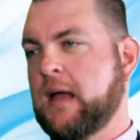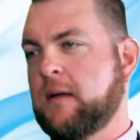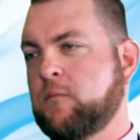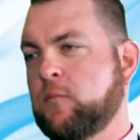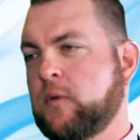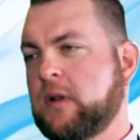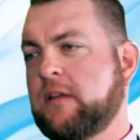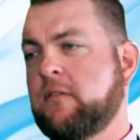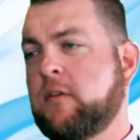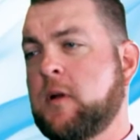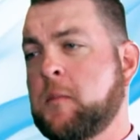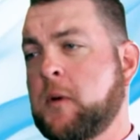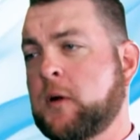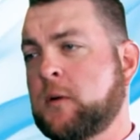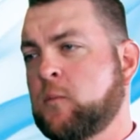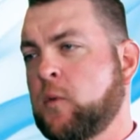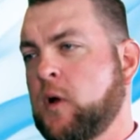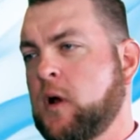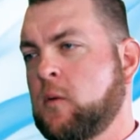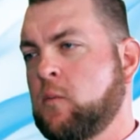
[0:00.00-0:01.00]
Um, we live in a
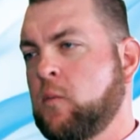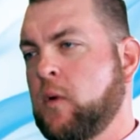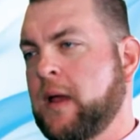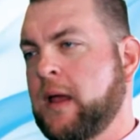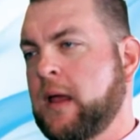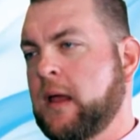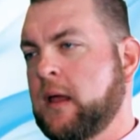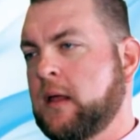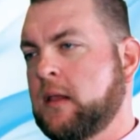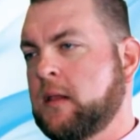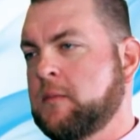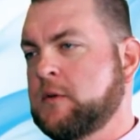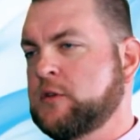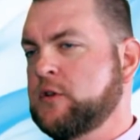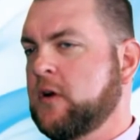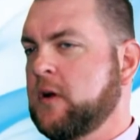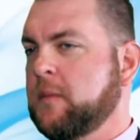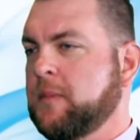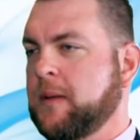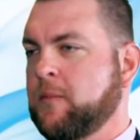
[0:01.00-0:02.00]
modern world where the
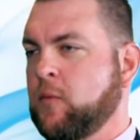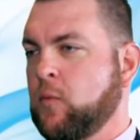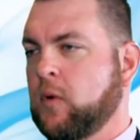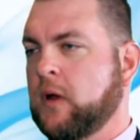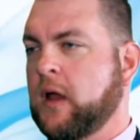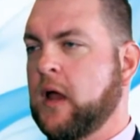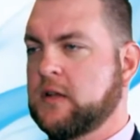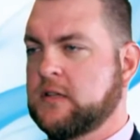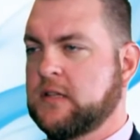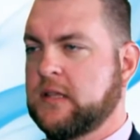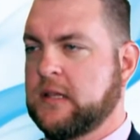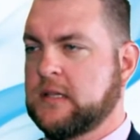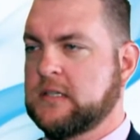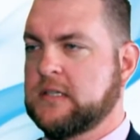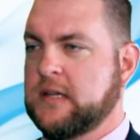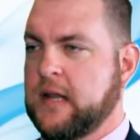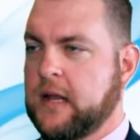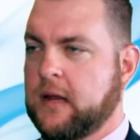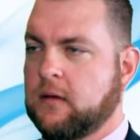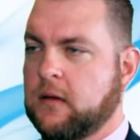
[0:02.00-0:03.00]
majority of people will go to the
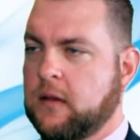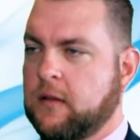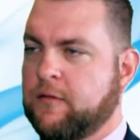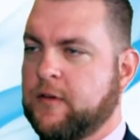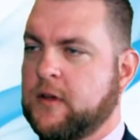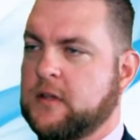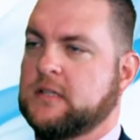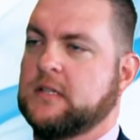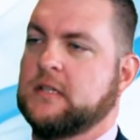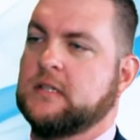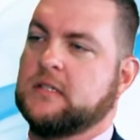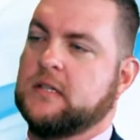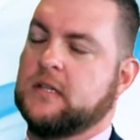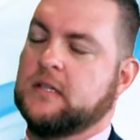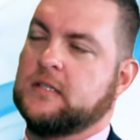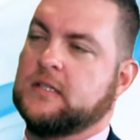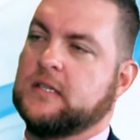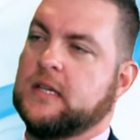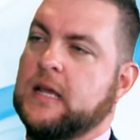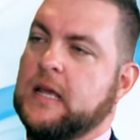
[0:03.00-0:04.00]
internet in the first
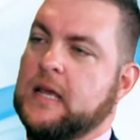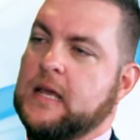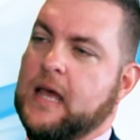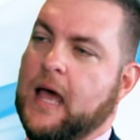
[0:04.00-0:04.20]
instance.